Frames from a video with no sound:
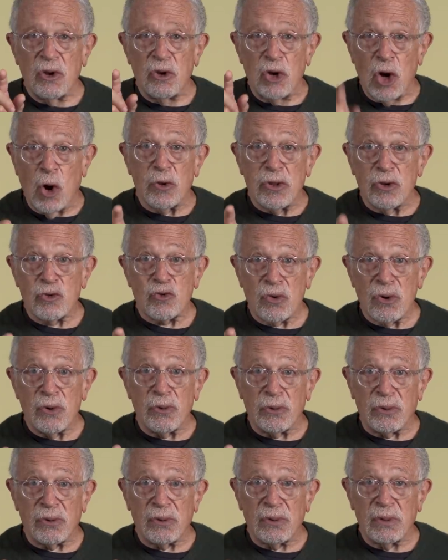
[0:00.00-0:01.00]
Know the
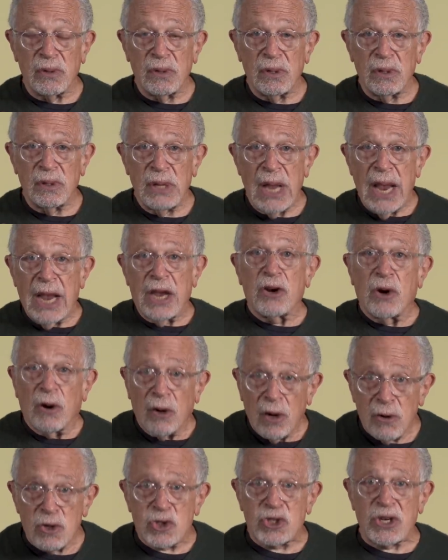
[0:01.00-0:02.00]
truth and
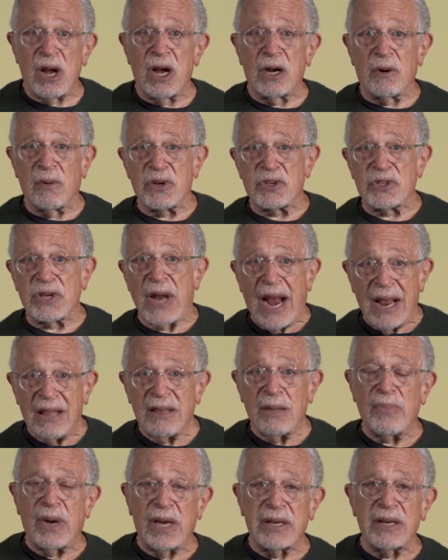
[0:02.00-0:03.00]
urge Congress
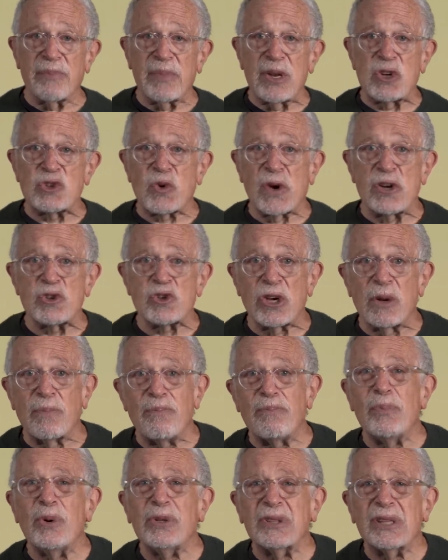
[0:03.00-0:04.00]
and the Biden administration to
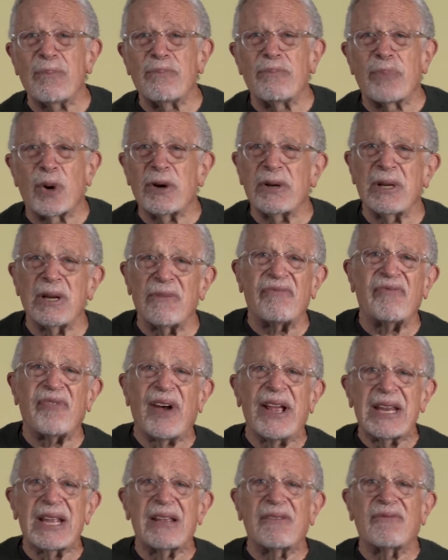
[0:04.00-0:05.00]
put the burden of
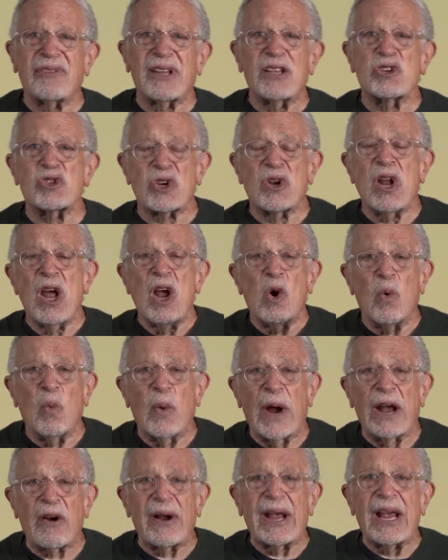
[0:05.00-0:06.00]
fighting inflation
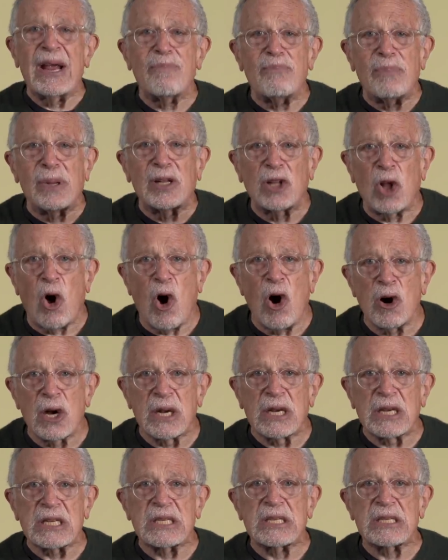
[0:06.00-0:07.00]
where it
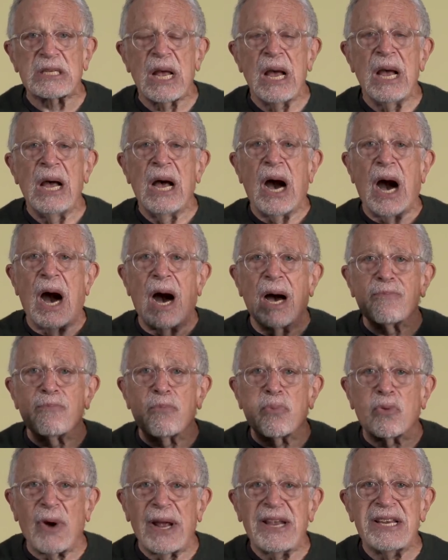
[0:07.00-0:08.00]
belongs, on
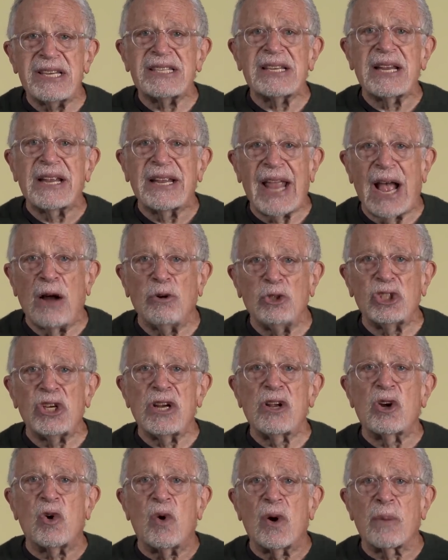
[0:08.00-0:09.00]
price
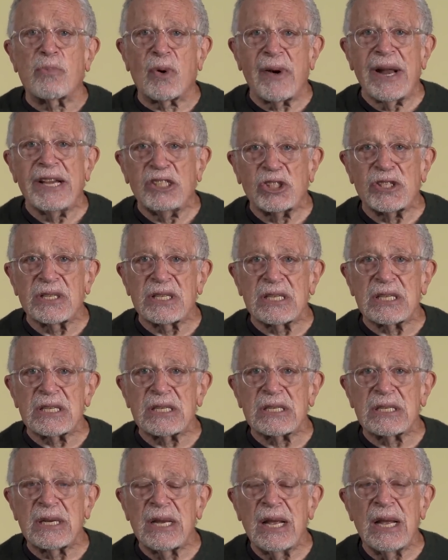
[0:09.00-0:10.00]
gouging
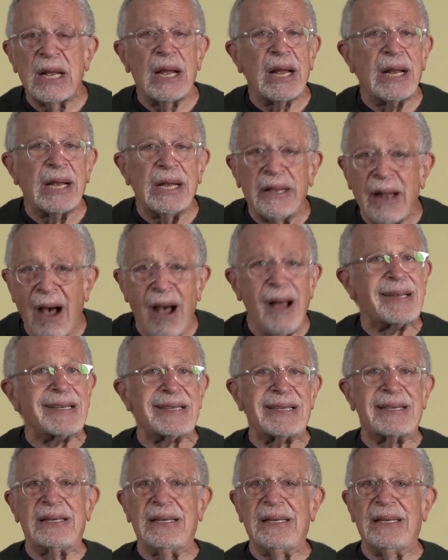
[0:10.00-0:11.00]
corporations,
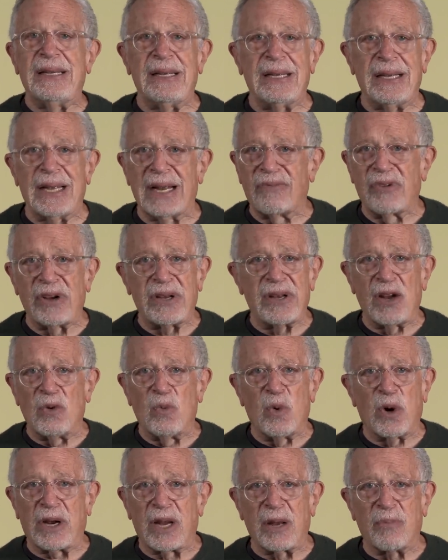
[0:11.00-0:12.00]
not everyday
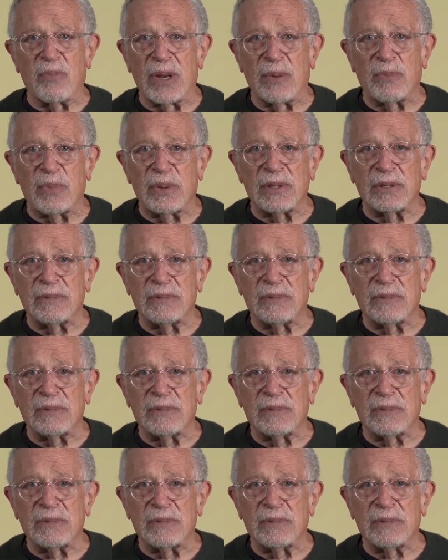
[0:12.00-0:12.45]
working people.